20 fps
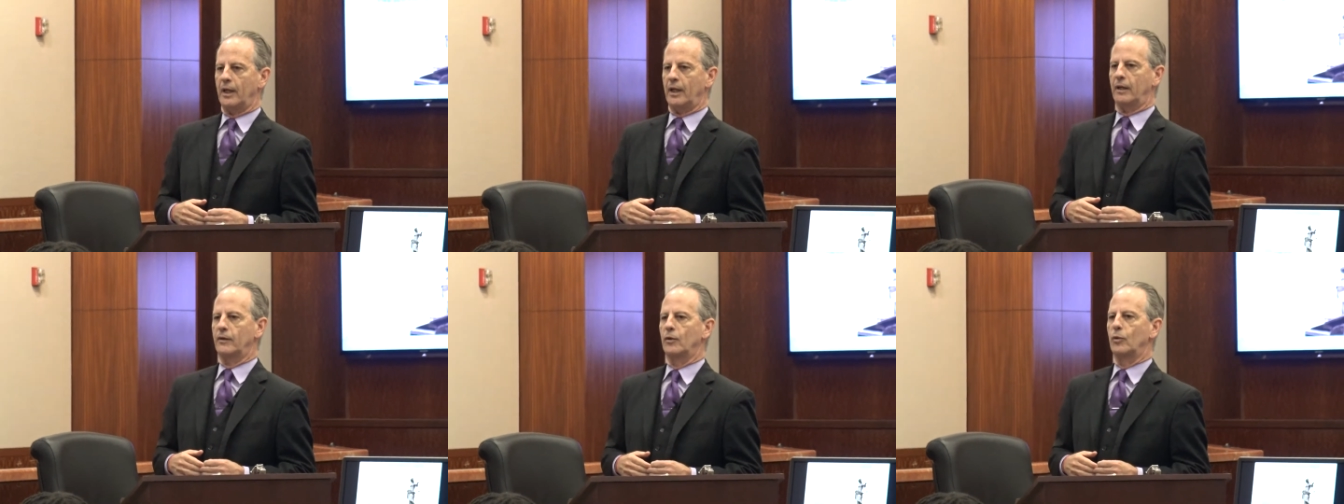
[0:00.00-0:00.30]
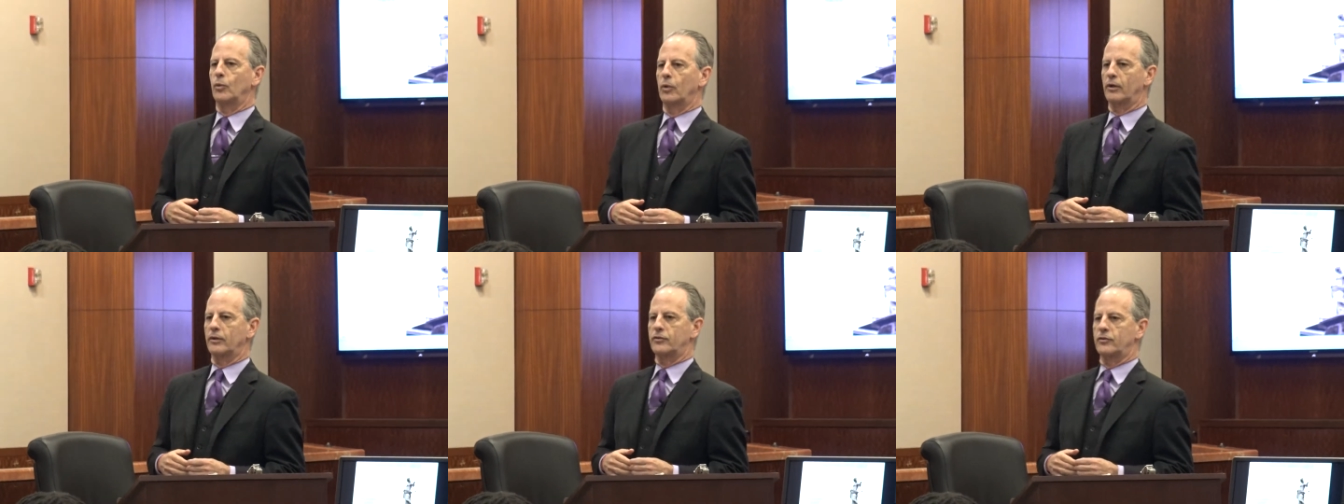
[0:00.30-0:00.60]
in the
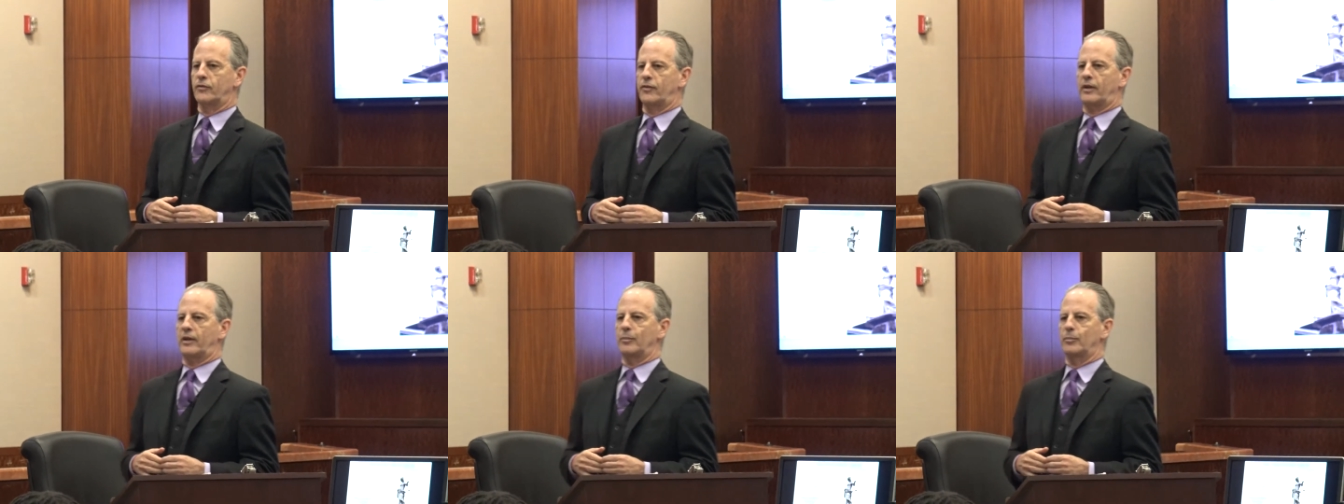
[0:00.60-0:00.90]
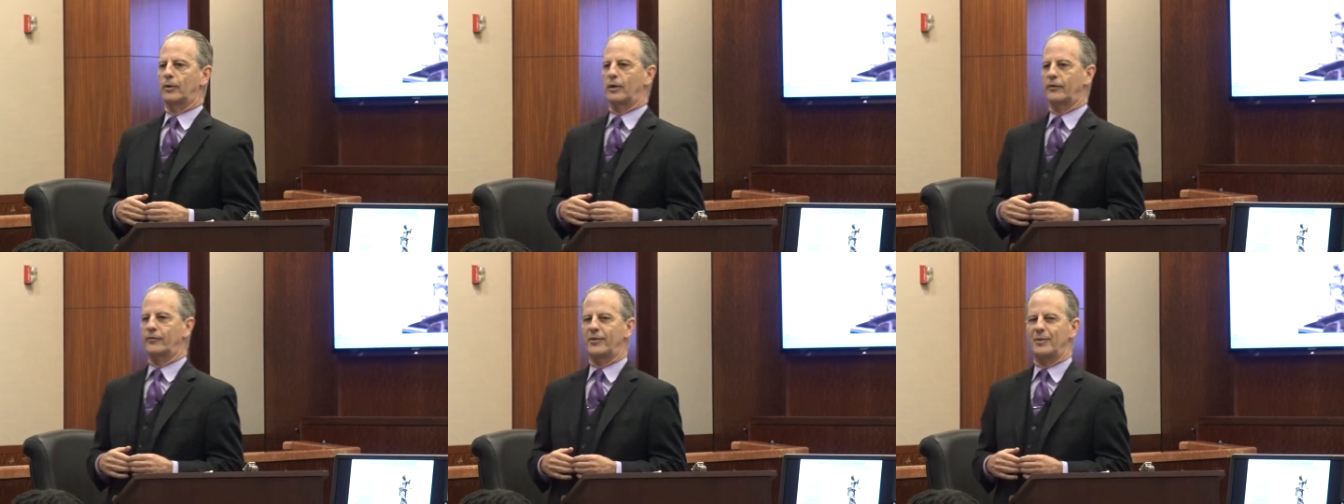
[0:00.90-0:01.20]
words of Eddie
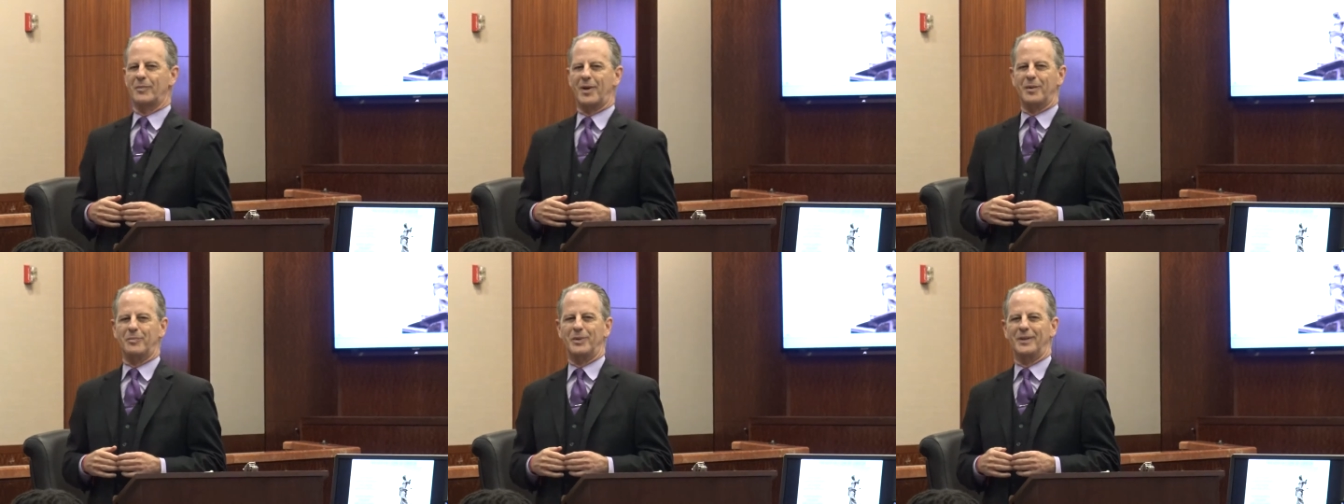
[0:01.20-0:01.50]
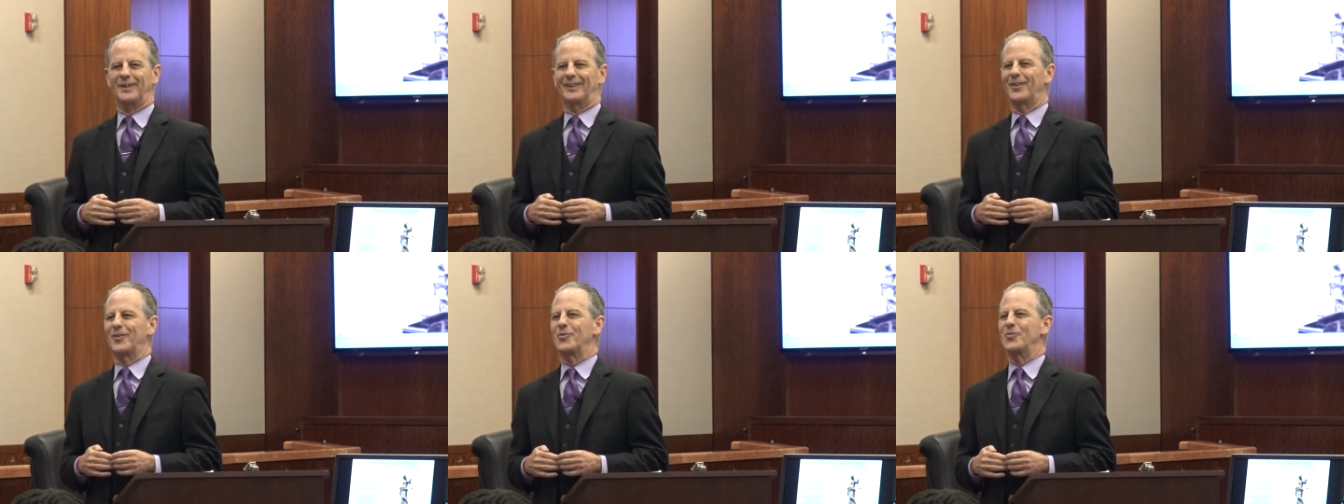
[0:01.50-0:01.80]
Murphy, may
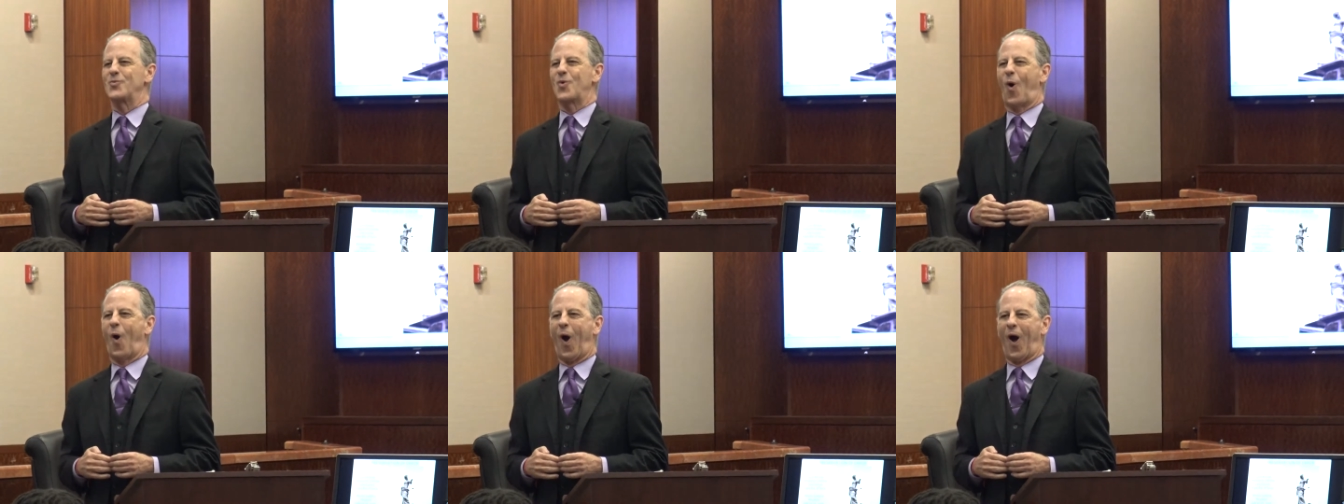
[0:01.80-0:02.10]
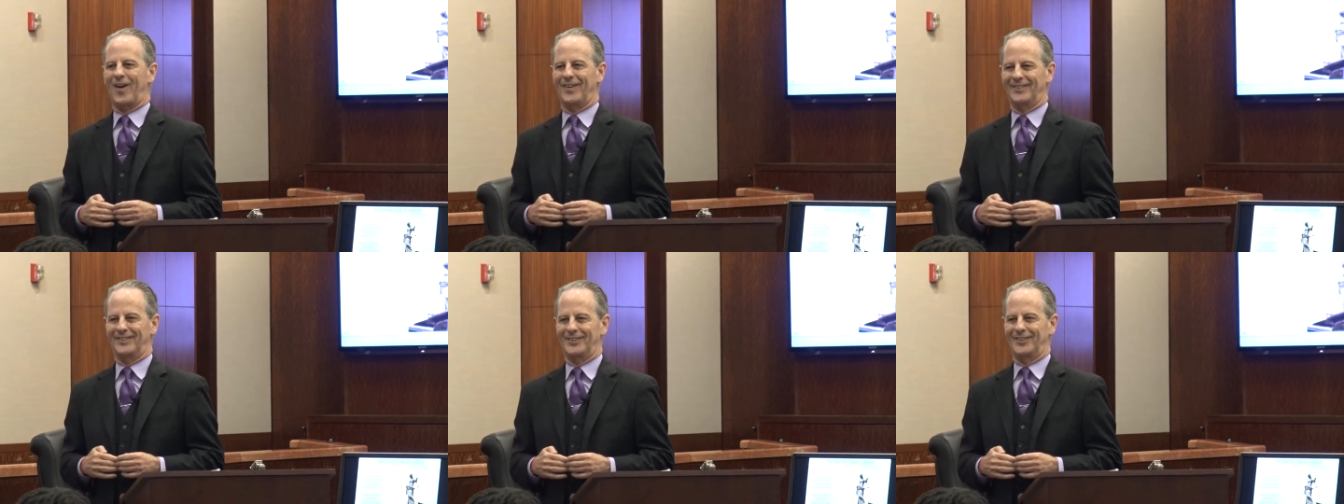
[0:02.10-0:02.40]
be a little raw.